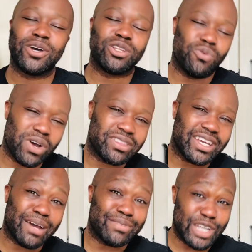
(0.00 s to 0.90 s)
The one
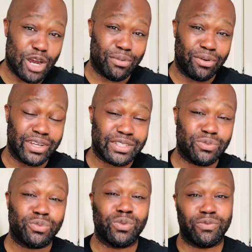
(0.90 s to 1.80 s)
thing I'm terrible is
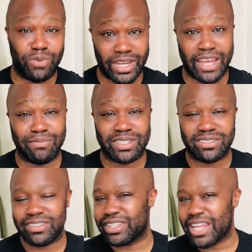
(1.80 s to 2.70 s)
with names.
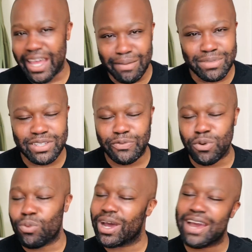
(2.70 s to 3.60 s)
Names, for
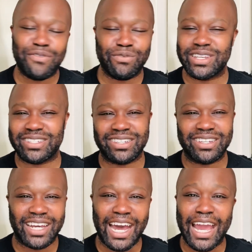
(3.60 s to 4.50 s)
whatever
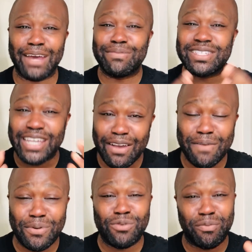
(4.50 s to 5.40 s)
reason, I am
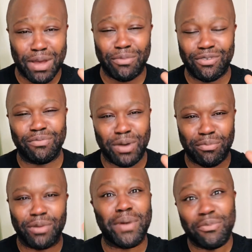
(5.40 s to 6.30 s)
terrible with
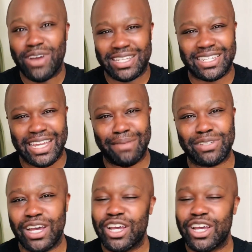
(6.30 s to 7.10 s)
memorizing names.